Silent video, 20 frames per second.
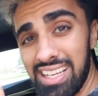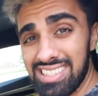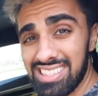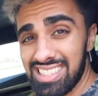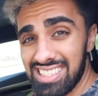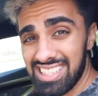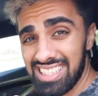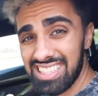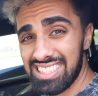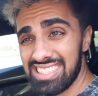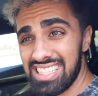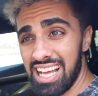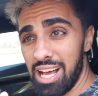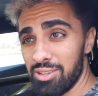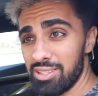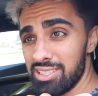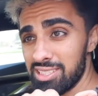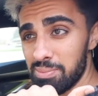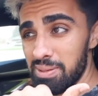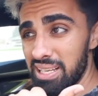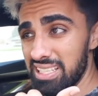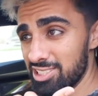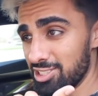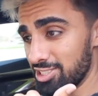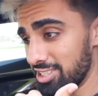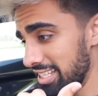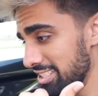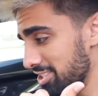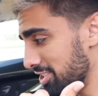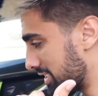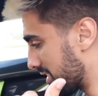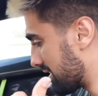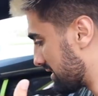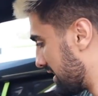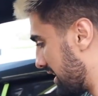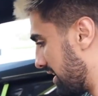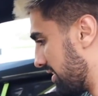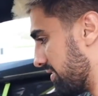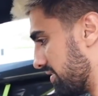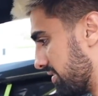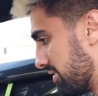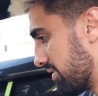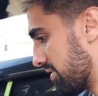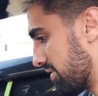listen to the sound this makes, okay? Check this out.